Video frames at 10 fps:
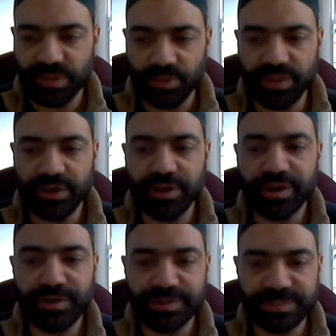We are
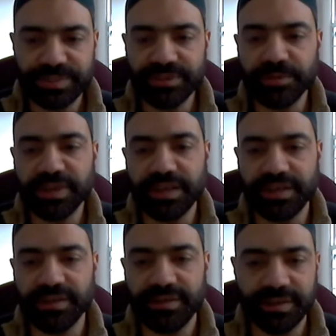going to be doing
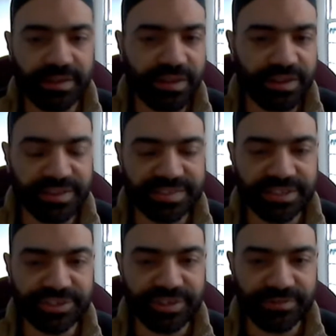another
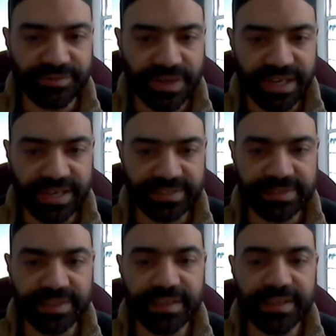session on Friday,
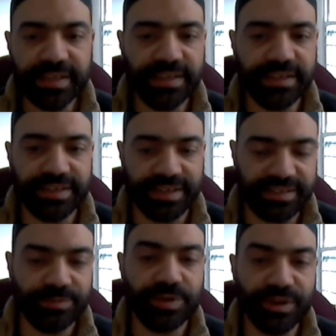and
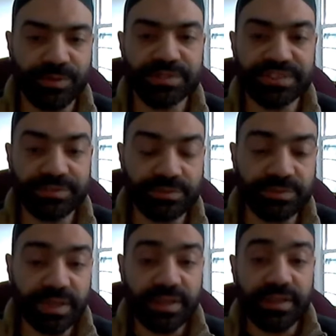then we're going
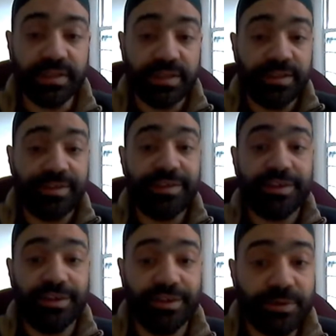to
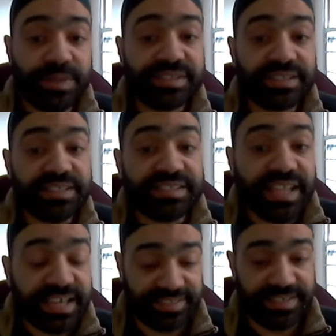go into these
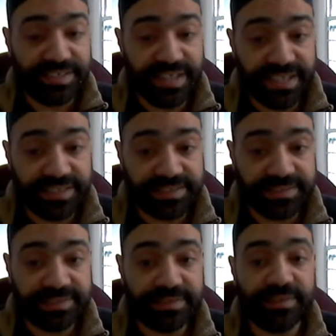last 10 days,
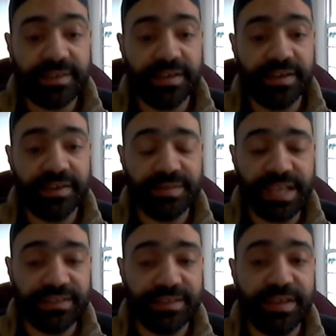
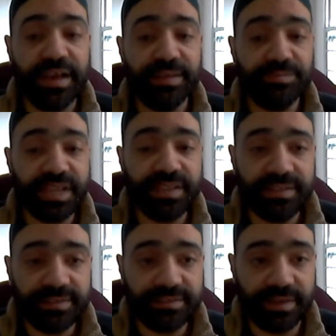and I
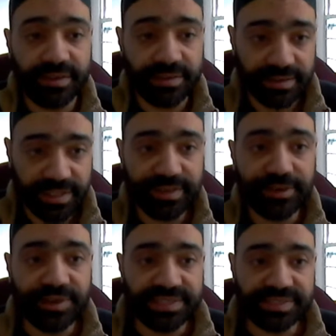may
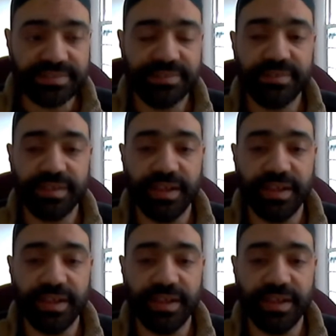increase.